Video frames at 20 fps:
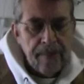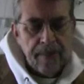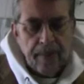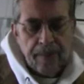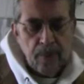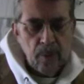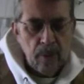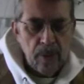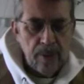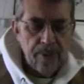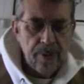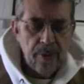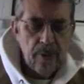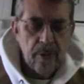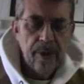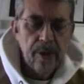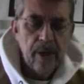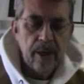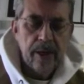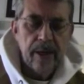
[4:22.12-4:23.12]
The poor, though,
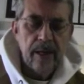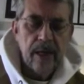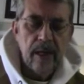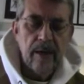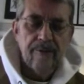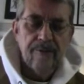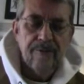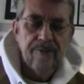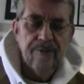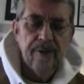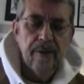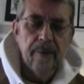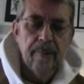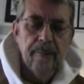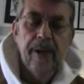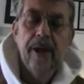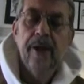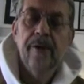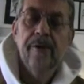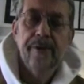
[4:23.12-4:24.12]
are not enough,
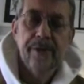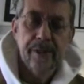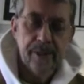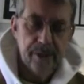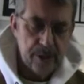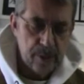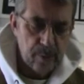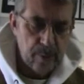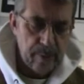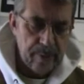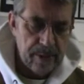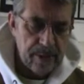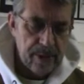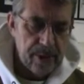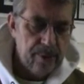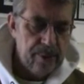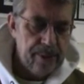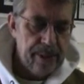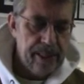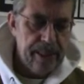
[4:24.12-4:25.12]
parias we
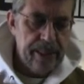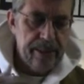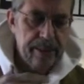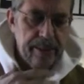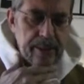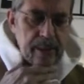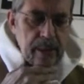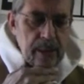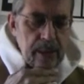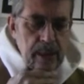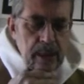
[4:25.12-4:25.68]
must create.